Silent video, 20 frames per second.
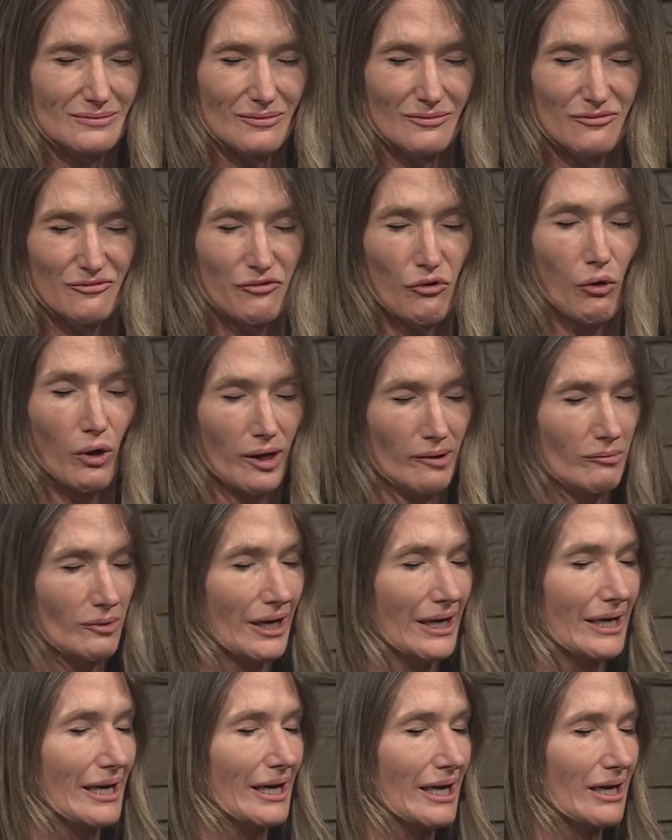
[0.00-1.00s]
form
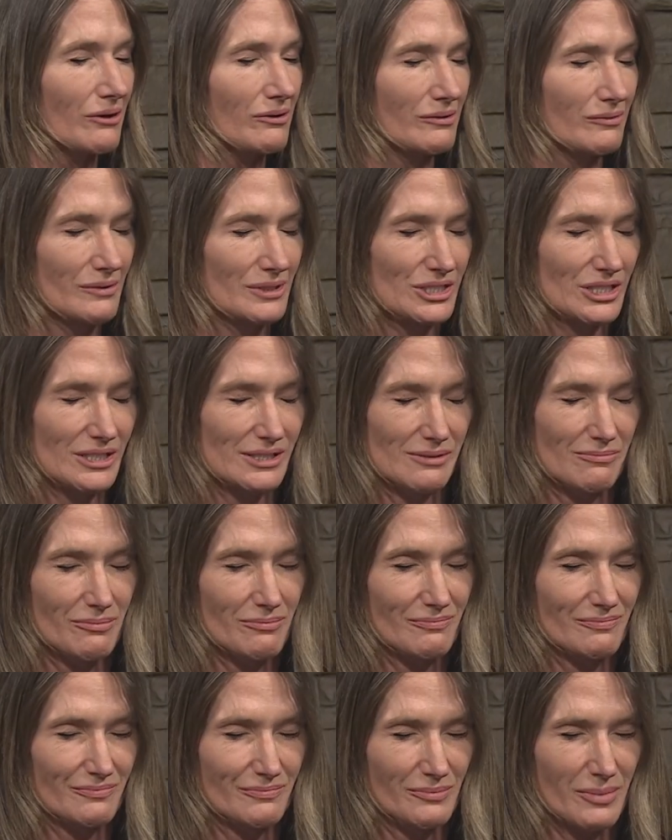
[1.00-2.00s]
right now, which is
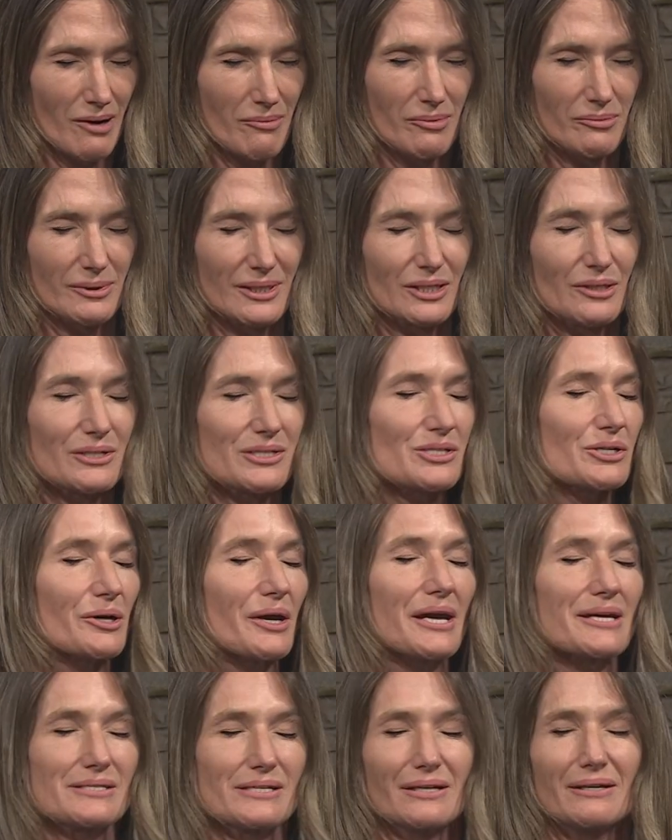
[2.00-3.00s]
probably looks
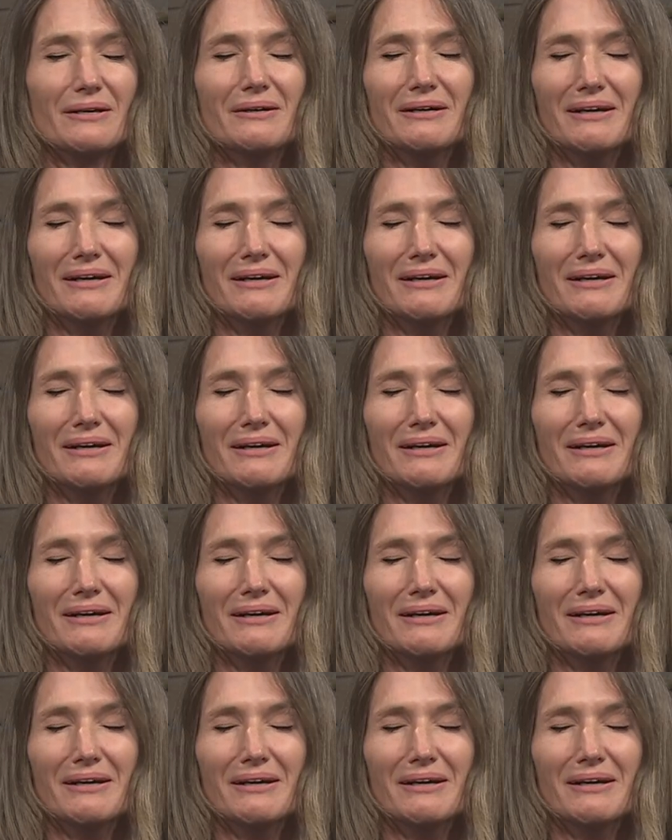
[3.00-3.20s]
crazy.